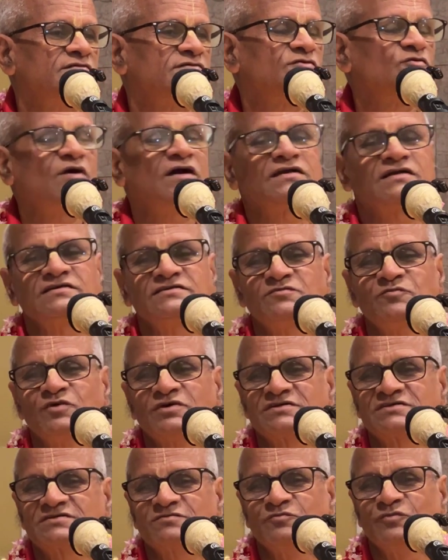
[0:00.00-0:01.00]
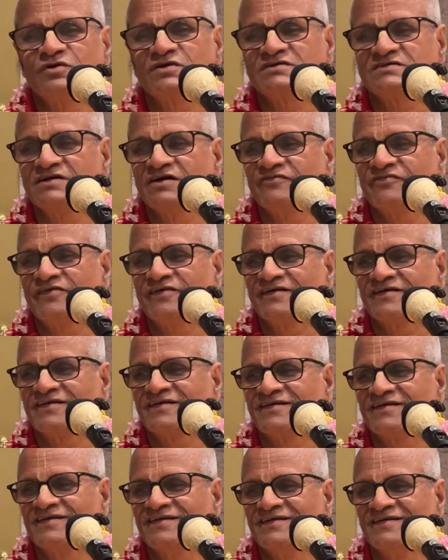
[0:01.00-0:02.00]
So what is more
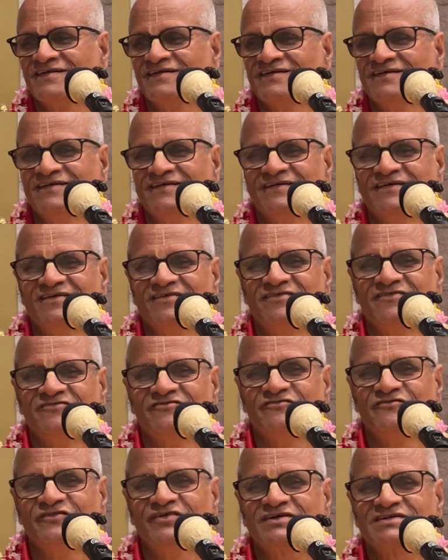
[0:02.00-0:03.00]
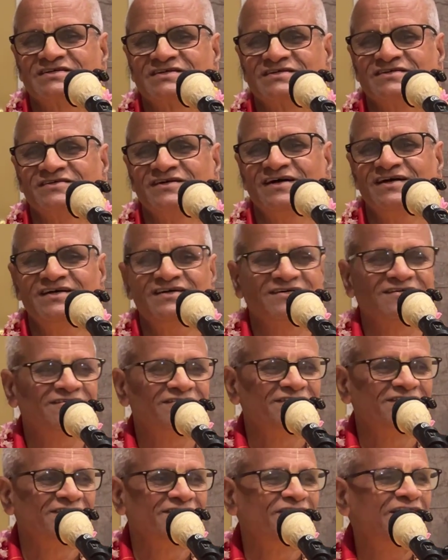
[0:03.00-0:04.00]
safer?
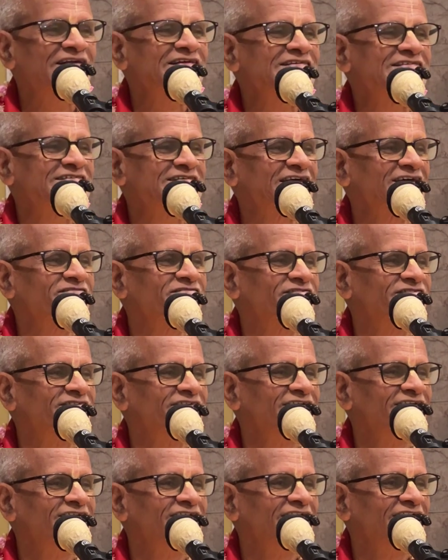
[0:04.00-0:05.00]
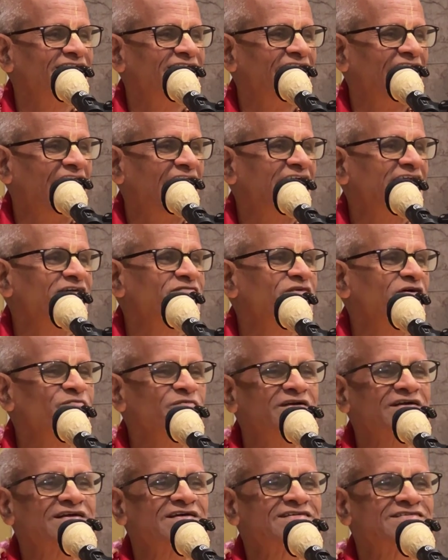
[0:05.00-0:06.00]
What is safe? I
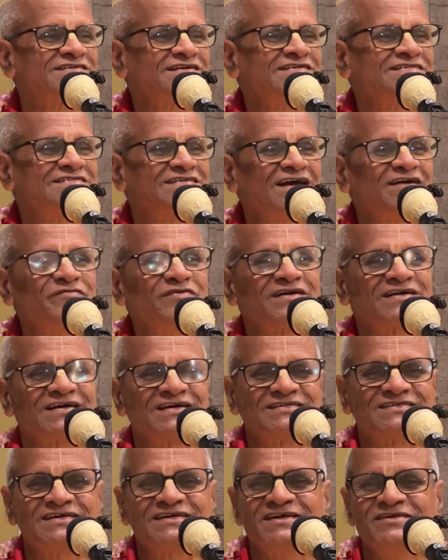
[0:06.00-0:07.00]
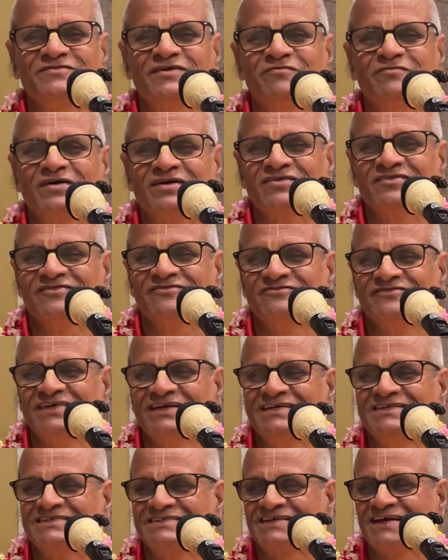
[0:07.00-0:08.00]
remember Krishna is safe or Krishna remember
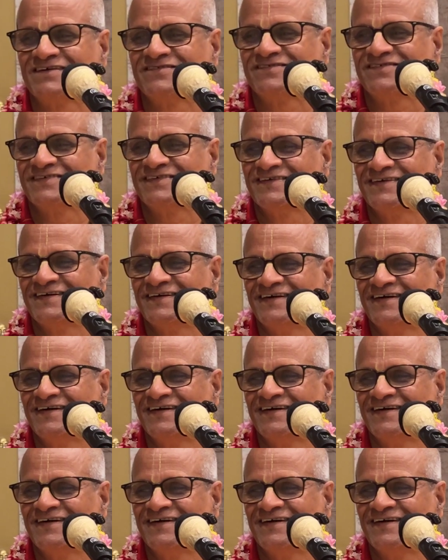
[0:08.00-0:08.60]
me is safe?